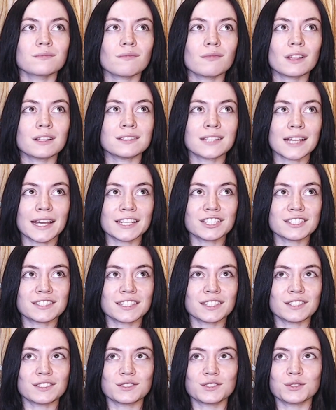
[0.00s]
Daichi
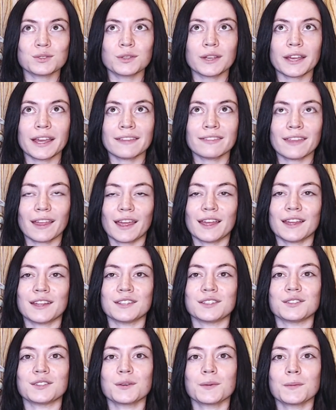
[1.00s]
said to Suga at the
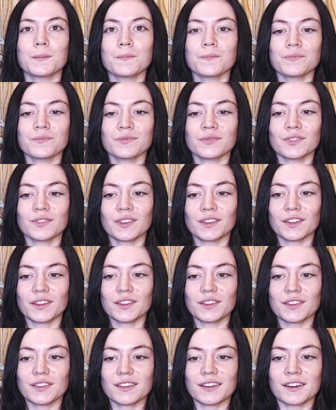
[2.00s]
end.
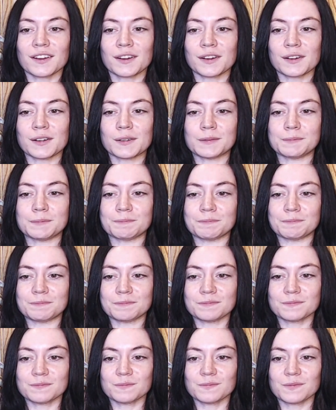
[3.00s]
Um,
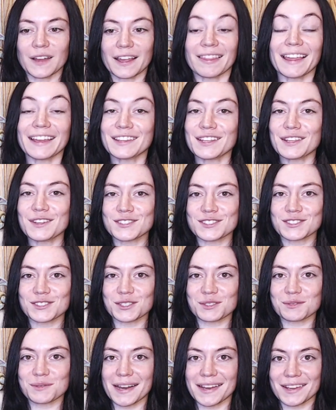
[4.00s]
I like that you're
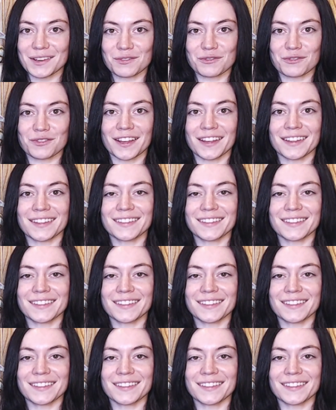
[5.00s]
still ready to fight.